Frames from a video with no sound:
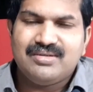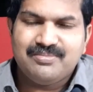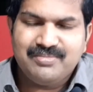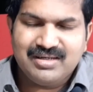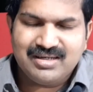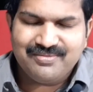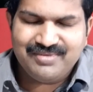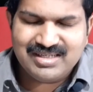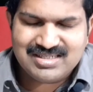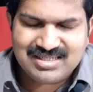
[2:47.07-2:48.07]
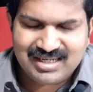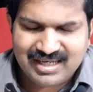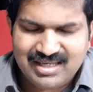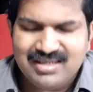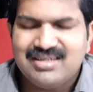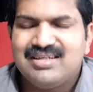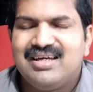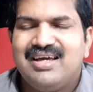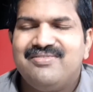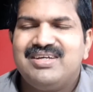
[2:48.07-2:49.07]
become I
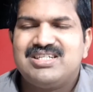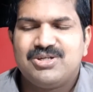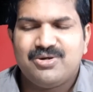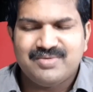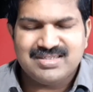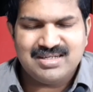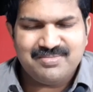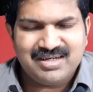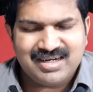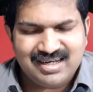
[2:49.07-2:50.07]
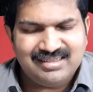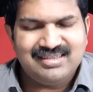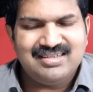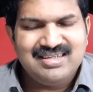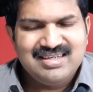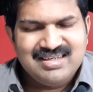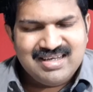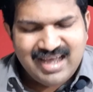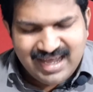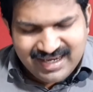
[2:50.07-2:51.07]
have victory over sin, but rather
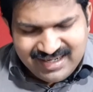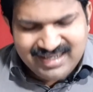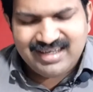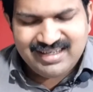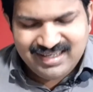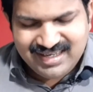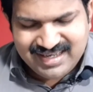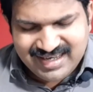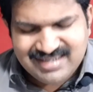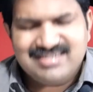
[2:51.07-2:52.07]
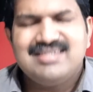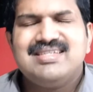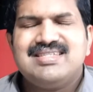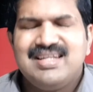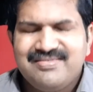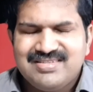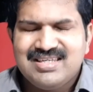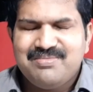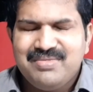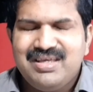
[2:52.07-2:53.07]
I die and Jesus lives
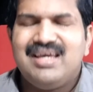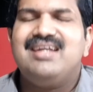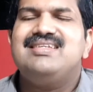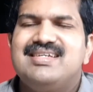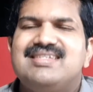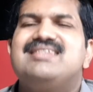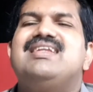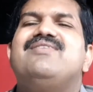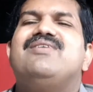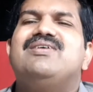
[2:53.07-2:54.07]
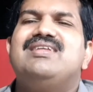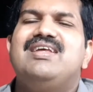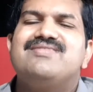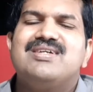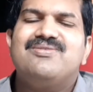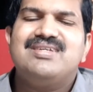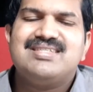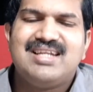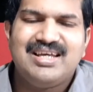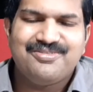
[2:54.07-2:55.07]
in me and Jesus live out, lives out
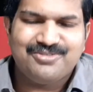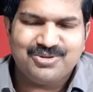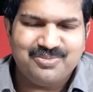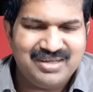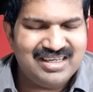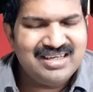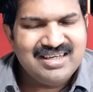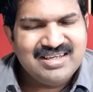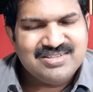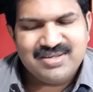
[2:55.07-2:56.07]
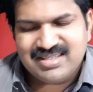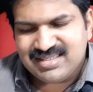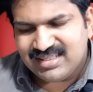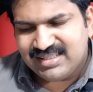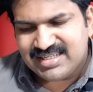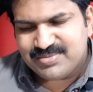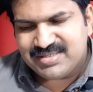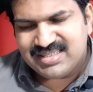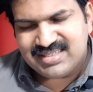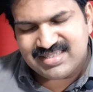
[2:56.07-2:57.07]
his life through me. So it is that is why
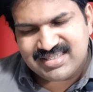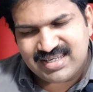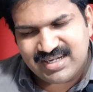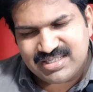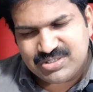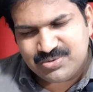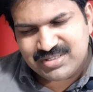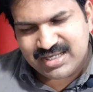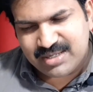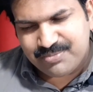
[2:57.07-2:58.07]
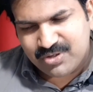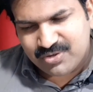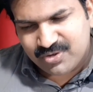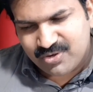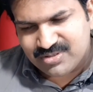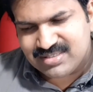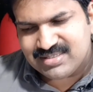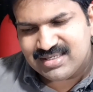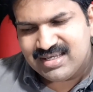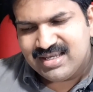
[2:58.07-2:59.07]
Jesus says, unless you take up your cross
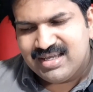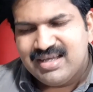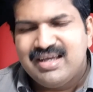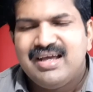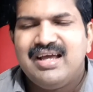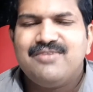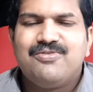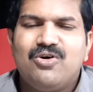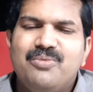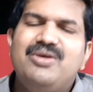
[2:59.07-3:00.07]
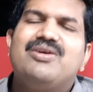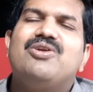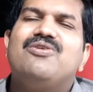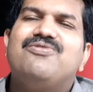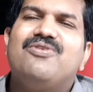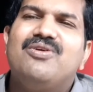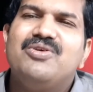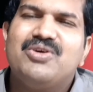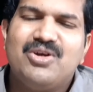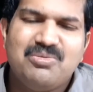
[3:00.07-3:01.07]
and follow me, you cannot follow,
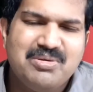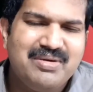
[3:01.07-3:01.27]
you cannot be my